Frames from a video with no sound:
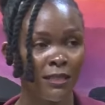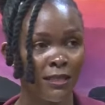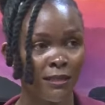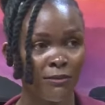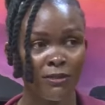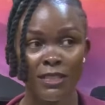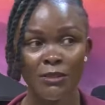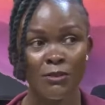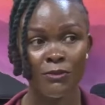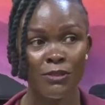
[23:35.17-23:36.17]
very
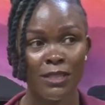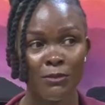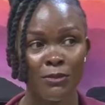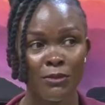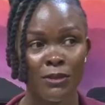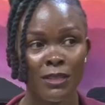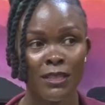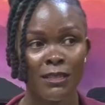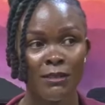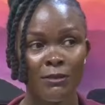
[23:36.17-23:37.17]
much of
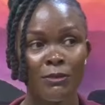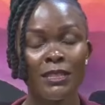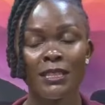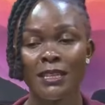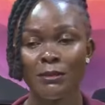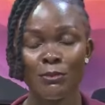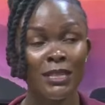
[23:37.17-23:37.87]
with